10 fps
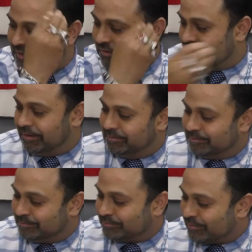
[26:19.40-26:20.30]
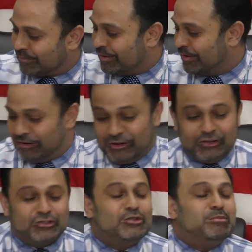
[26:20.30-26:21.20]
Okay.
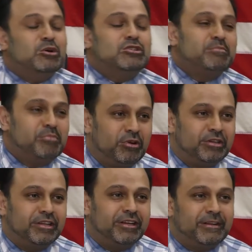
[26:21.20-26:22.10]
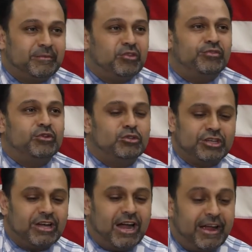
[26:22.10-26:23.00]
So the most important thing, the
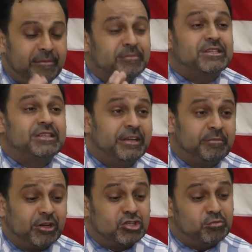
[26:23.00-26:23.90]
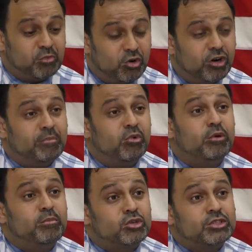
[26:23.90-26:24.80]
future I am seeing, because more and
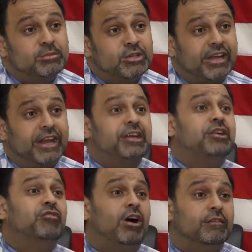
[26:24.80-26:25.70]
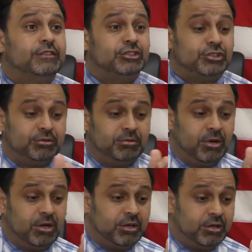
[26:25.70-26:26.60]
more Muslims are getting involved into
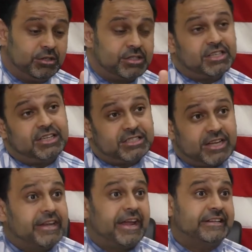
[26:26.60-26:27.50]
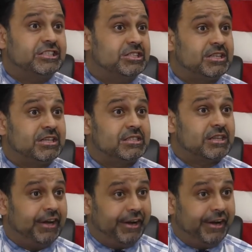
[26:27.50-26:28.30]
city-state agencies,